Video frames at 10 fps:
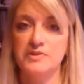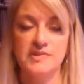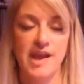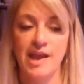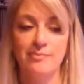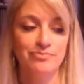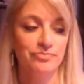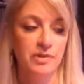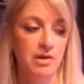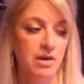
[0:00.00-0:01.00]
say,
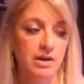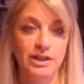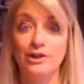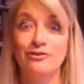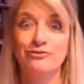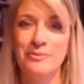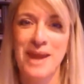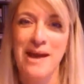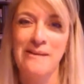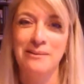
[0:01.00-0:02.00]
a year from
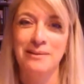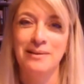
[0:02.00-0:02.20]
now,